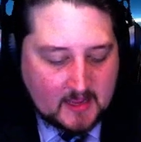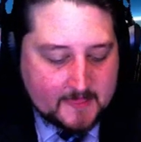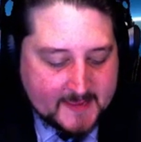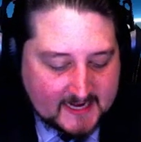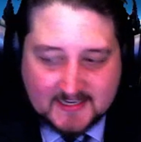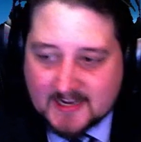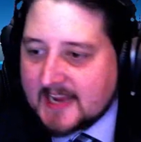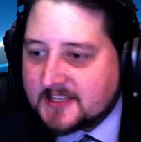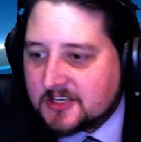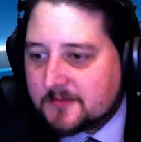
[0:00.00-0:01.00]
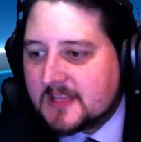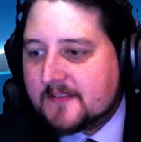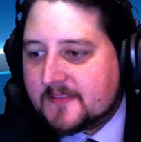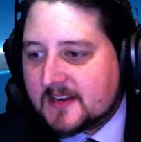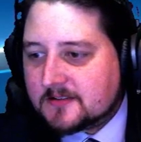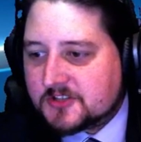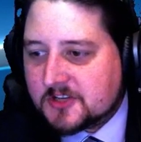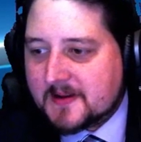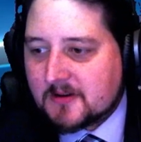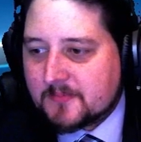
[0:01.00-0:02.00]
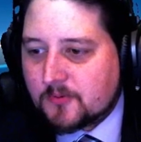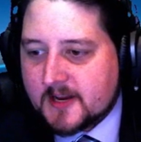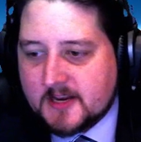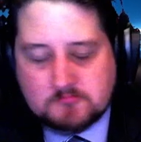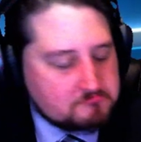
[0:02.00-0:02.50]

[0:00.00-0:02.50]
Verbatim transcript: That said, I do believe that it should be reported.